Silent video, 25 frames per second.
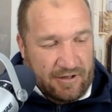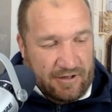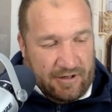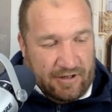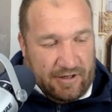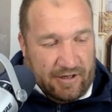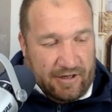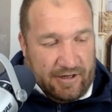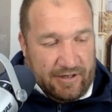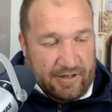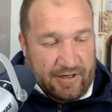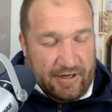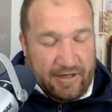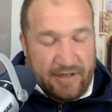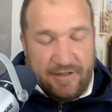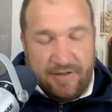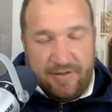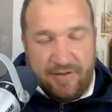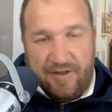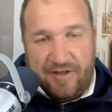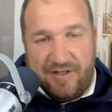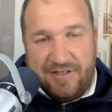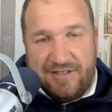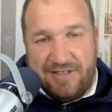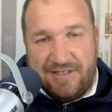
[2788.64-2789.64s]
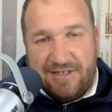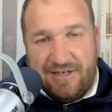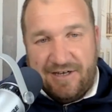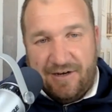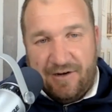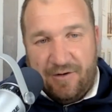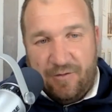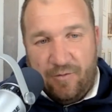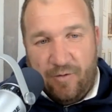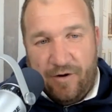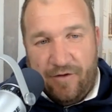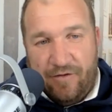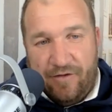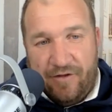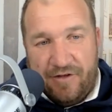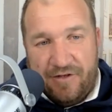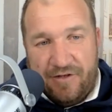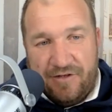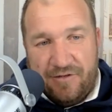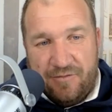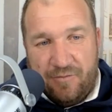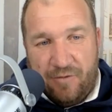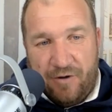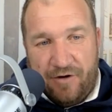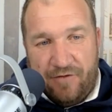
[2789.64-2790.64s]
and yeah that's uh, one of the
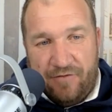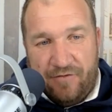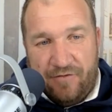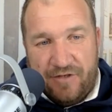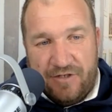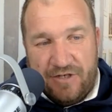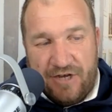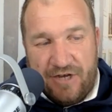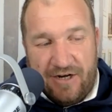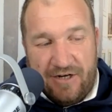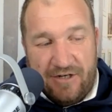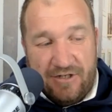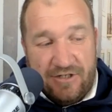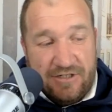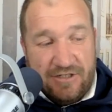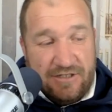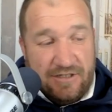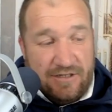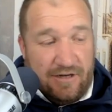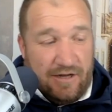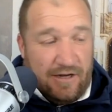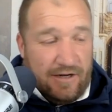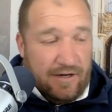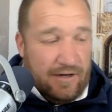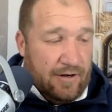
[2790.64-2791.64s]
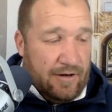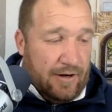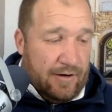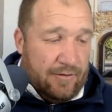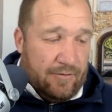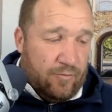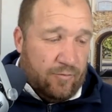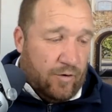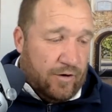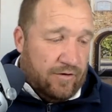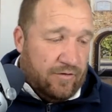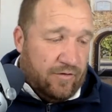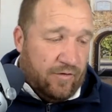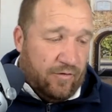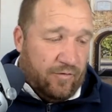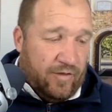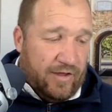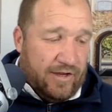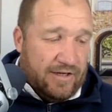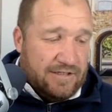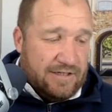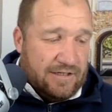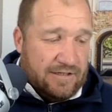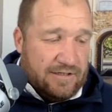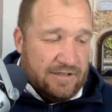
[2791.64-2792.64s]
one of the challenges and, and and one of the
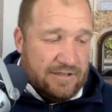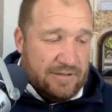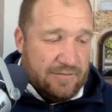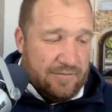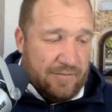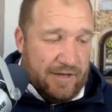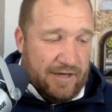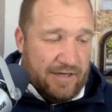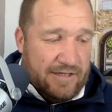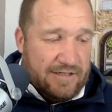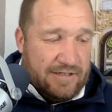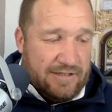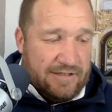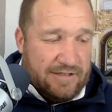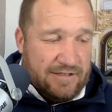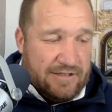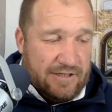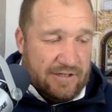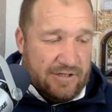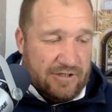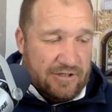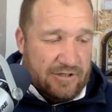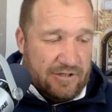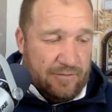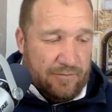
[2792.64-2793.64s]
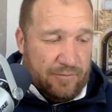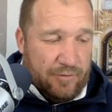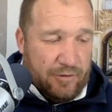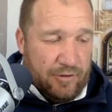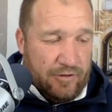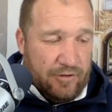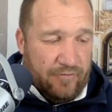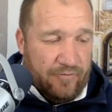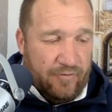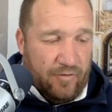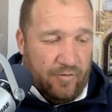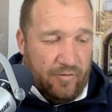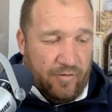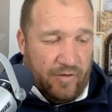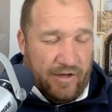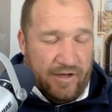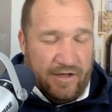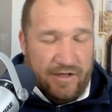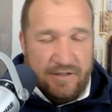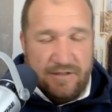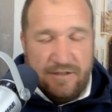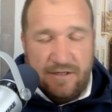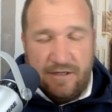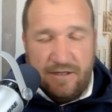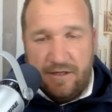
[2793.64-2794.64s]
things that just makes it such a beautiful thing
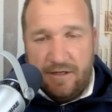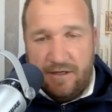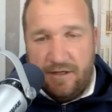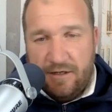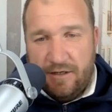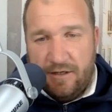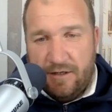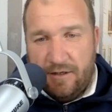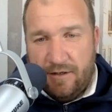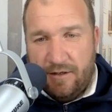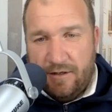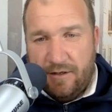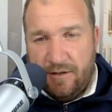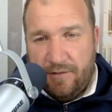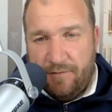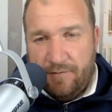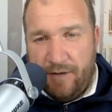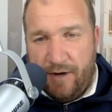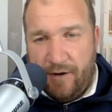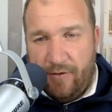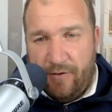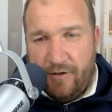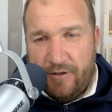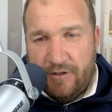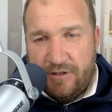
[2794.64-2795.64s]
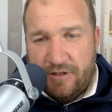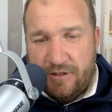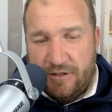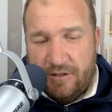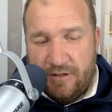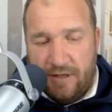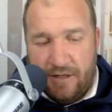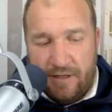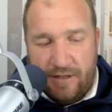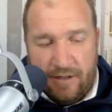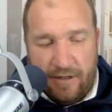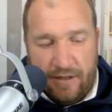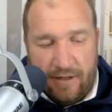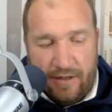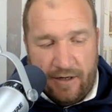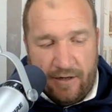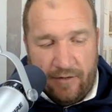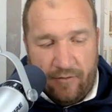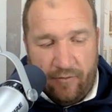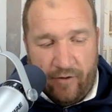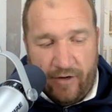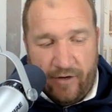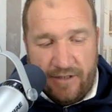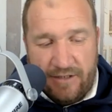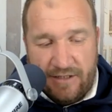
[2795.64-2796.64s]
is it, it, it, marriage and and
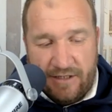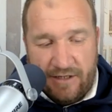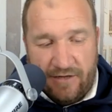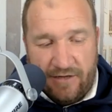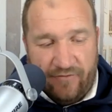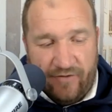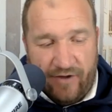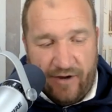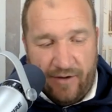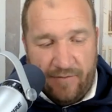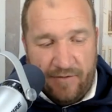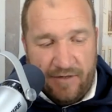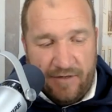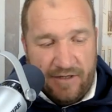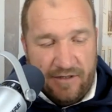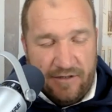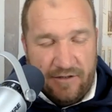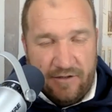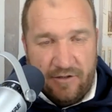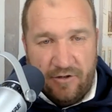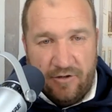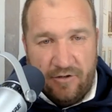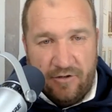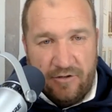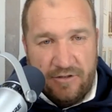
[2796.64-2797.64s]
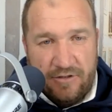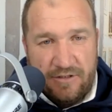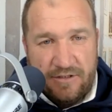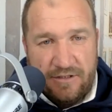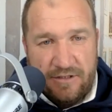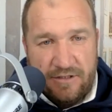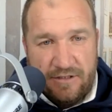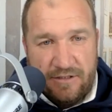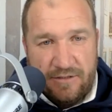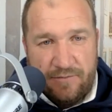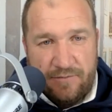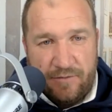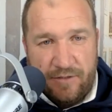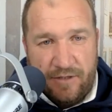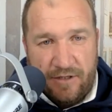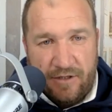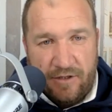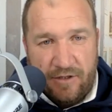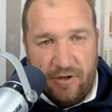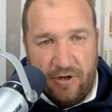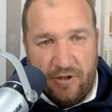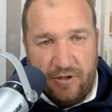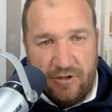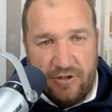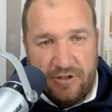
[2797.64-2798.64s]
and raising a family you know it's it's being
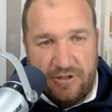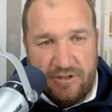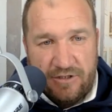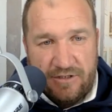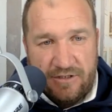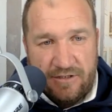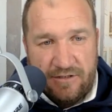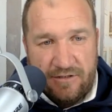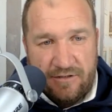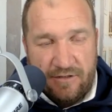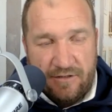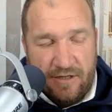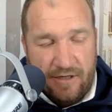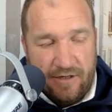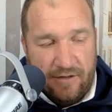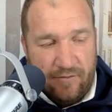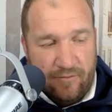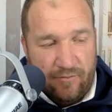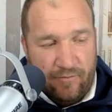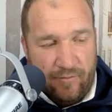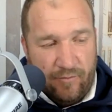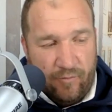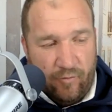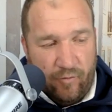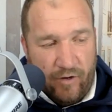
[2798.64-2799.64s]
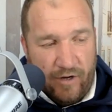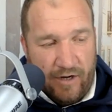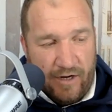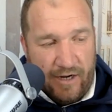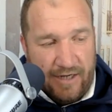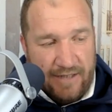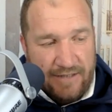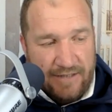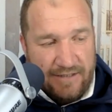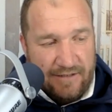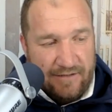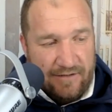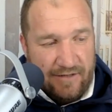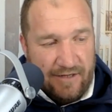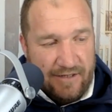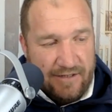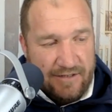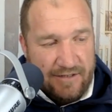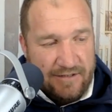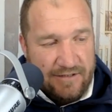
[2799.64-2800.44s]
conscious and and realizing that